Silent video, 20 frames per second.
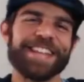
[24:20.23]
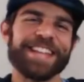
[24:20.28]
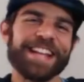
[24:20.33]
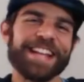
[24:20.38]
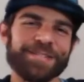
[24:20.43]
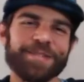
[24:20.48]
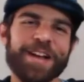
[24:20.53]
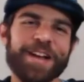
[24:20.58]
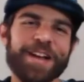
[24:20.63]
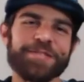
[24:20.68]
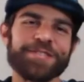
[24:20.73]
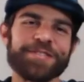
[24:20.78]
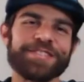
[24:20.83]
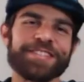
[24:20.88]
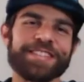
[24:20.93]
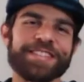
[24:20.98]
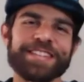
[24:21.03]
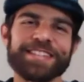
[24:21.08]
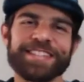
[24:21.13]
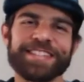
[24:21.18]
what I was just
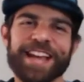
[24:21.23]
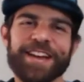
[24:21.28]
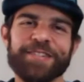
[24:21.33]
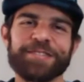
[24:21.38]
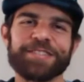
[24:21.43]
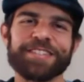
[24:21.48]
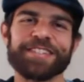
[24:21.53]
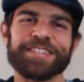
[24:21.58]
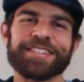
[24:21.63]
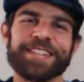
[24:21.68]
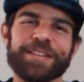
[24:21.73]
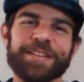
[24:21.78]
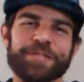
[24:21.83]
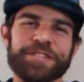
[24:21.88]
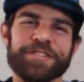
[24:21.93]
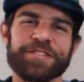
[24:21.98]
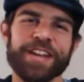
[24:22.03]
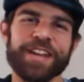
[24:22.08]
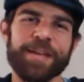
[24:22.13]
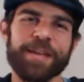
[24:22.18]
going to say. I was going to say when
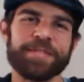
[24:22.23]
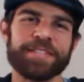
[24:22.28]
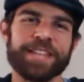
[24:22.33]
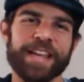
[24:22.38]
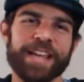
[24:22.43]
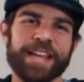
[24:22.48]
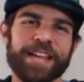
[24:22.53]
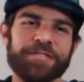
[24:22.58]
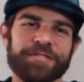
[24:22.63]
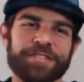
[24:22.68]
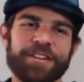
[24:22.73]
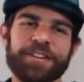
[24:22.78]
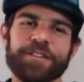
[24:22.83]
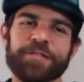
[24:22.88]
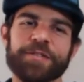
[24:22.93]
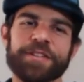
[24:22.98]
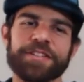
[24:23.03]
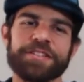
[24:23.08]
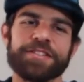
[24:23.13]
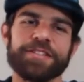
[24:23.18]
your name is Andrew
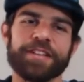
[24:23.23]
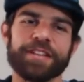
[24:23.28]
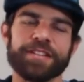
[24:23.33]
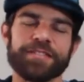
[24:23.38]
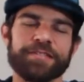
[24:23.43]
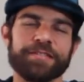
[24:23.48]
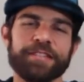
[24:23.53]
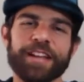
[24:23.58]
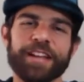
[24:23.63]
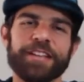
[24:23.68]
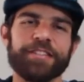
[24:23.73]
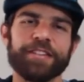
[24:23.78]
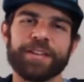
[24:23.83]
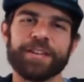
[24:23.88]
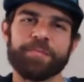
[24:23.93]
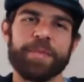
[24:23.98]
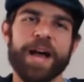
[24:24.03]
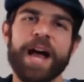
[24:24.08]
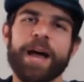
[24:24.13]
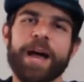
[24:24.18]
Starkowicz, you can
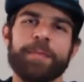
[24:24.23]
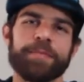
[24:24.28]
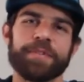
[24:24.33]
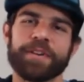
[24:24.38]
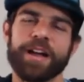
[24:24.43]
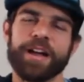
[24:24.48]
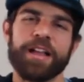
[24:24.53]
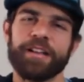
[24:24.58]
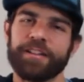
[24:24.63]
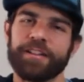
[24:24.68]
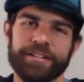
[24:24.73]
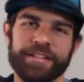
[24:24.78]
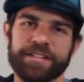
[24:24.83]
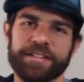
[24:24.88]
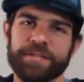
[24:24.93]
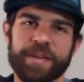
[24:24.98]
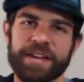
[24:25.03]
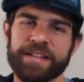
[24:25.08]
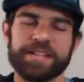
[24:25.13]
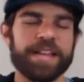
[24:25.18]
pop your collar as
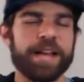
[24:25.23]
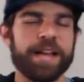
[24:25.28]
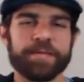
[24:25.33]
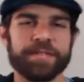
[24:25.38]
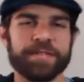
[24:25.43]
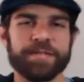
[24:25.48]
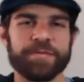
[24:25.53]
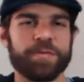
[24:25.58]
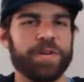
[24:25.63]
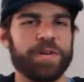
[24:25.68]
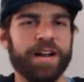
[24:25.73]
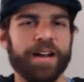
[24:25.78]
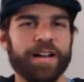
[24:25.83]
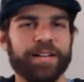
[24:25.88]
many times as you want.